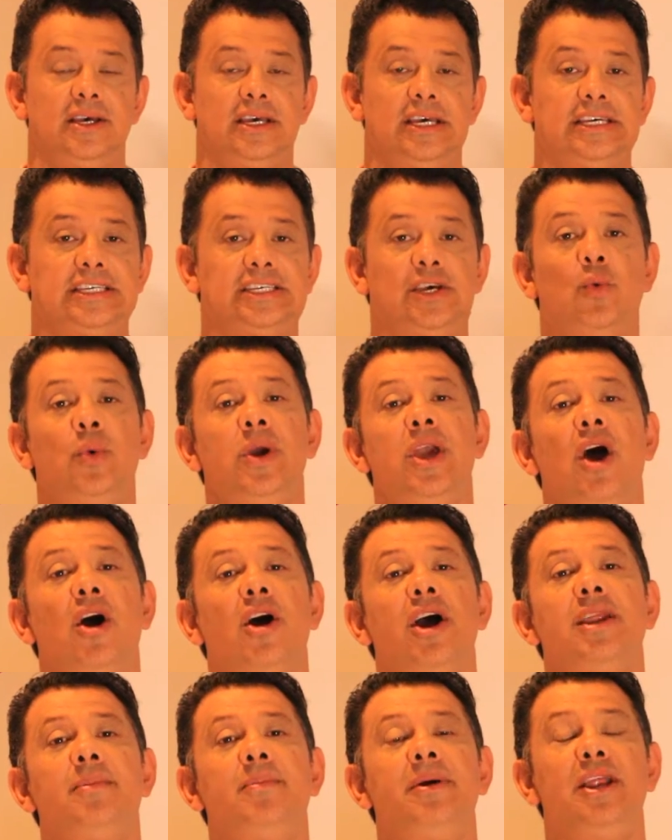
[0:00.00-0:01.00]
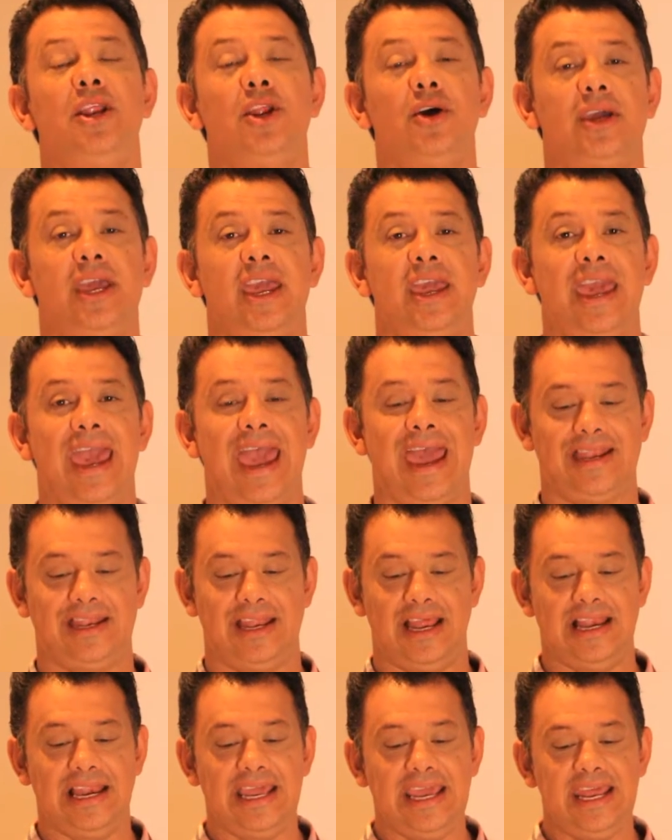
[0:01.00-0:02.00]
So we are going to be looking
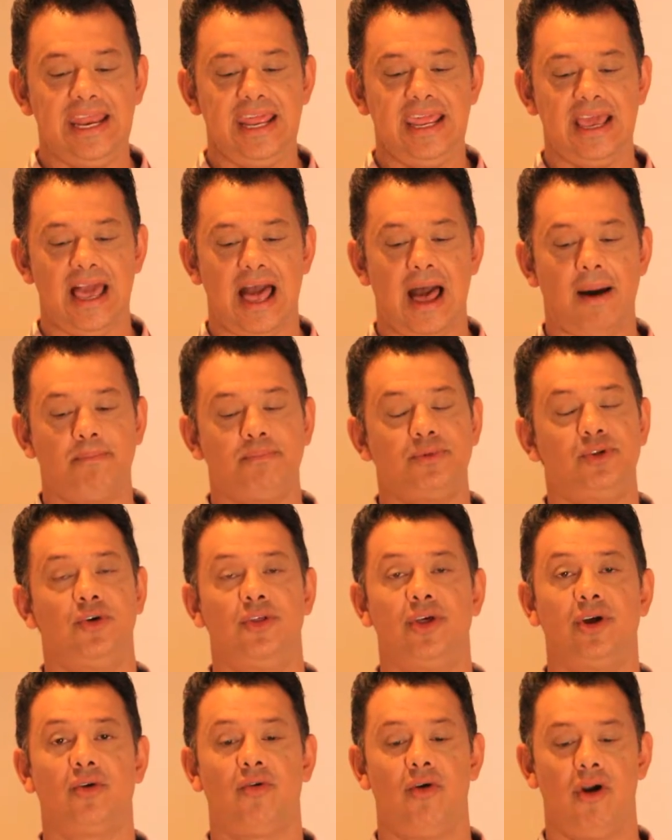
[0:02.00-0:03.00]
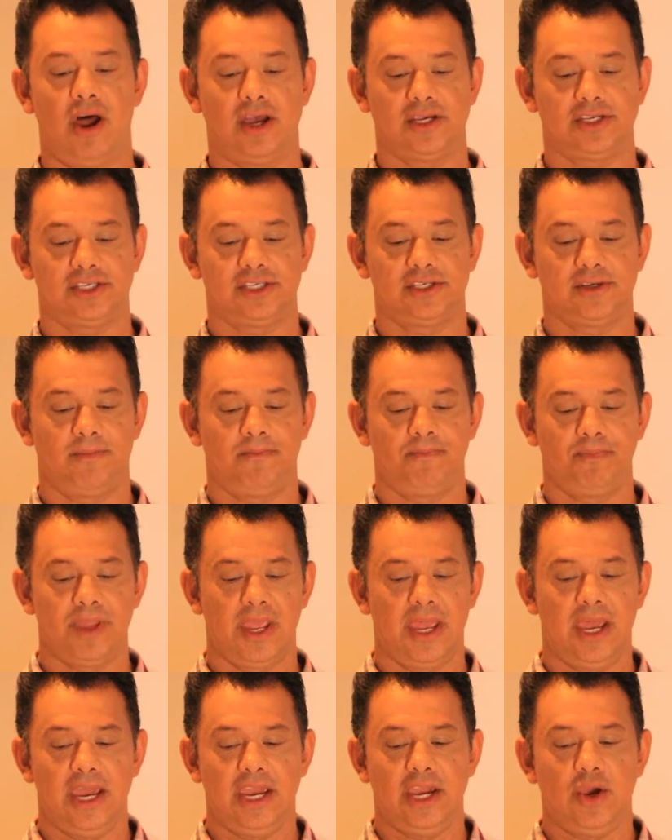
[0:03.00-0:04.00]
at leading up to the cross.
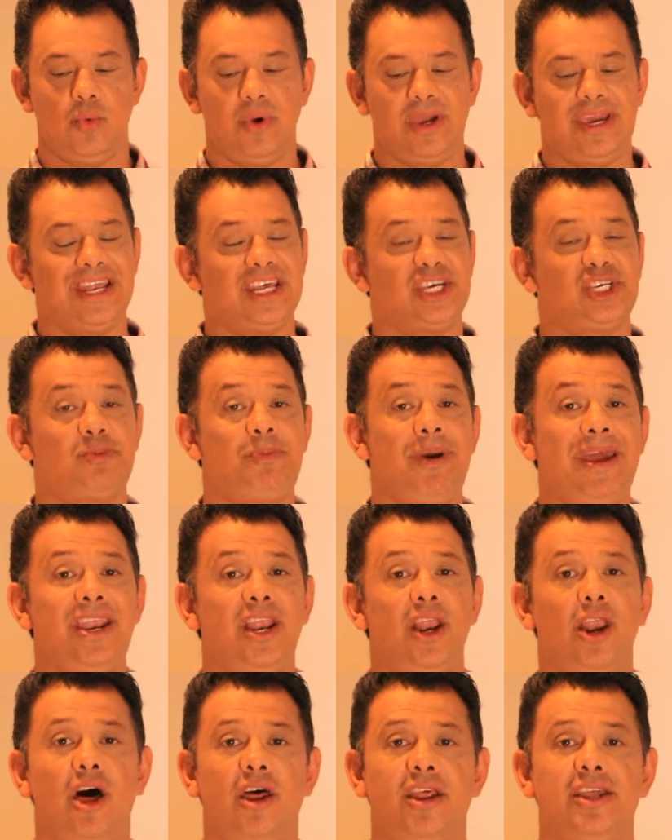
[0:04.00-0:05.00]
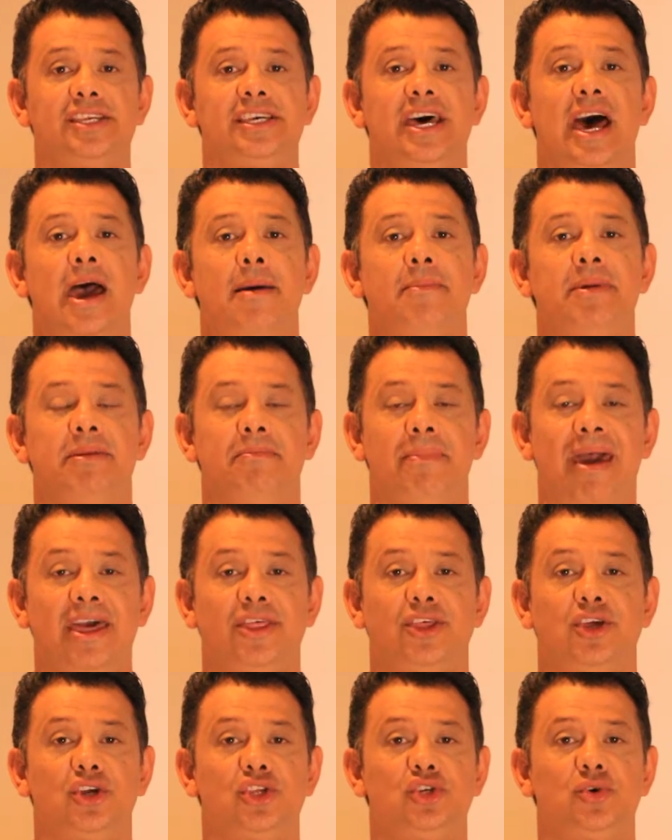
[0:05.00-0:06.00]
We're going to spend a lot of time in
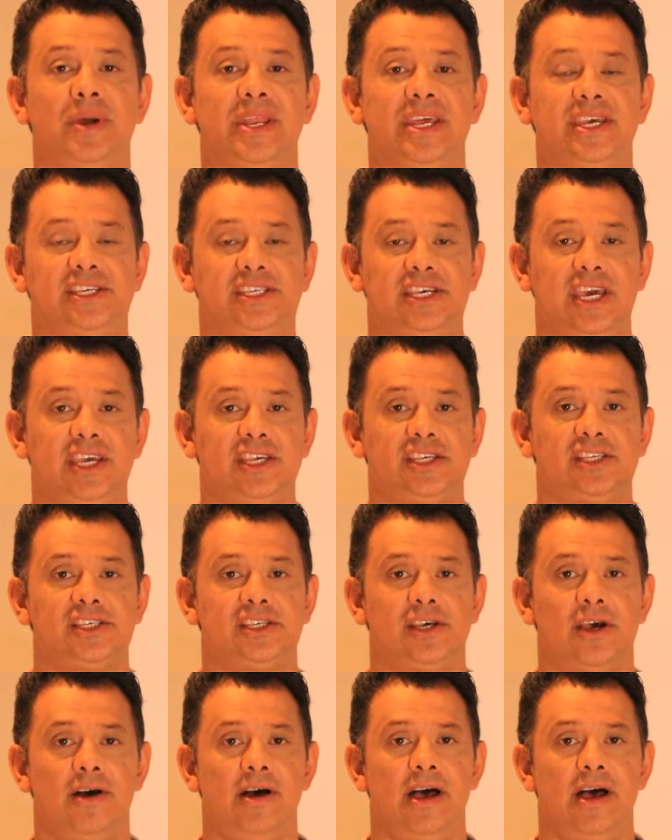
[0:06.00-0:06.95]
Matthew 26.